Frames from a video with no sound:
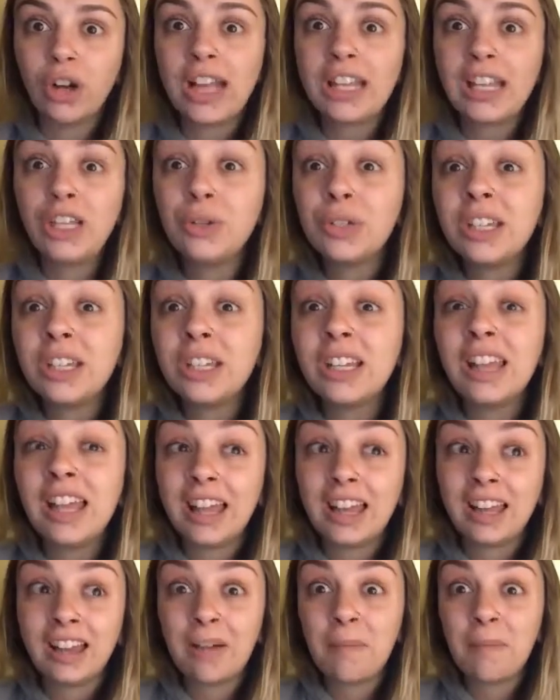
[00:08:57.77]
And you said
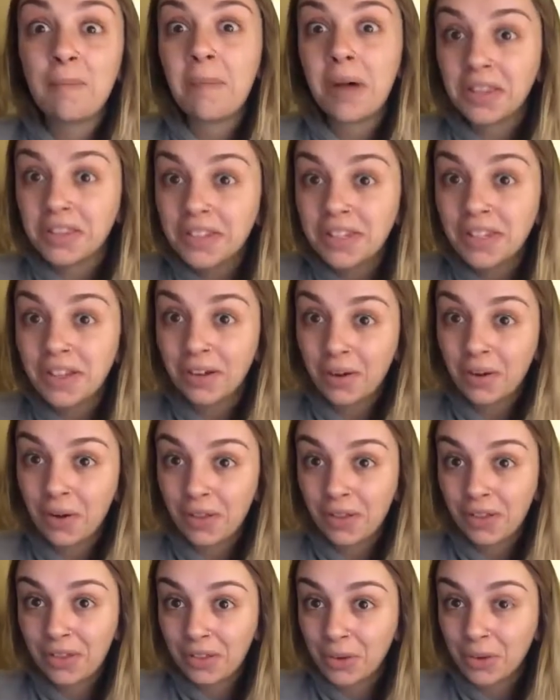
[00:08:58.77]
like months ago
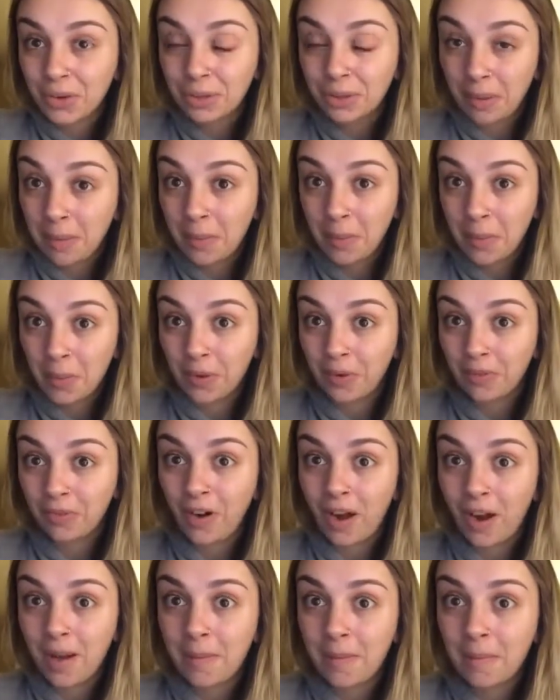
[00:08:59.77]
that those people were
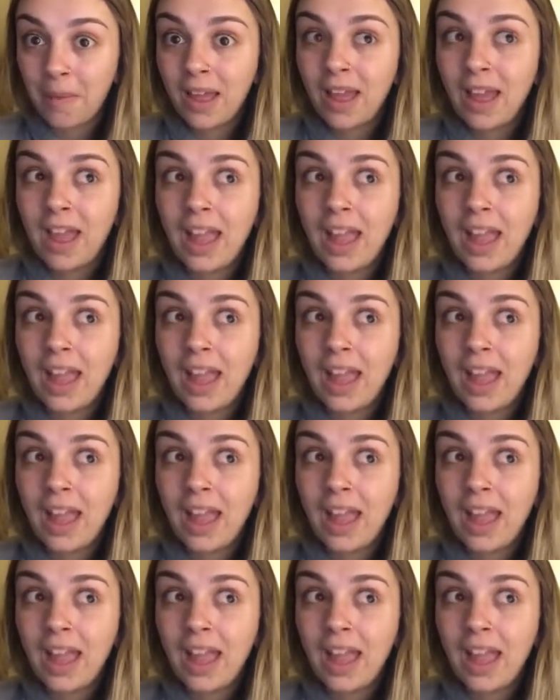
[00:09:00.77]
from.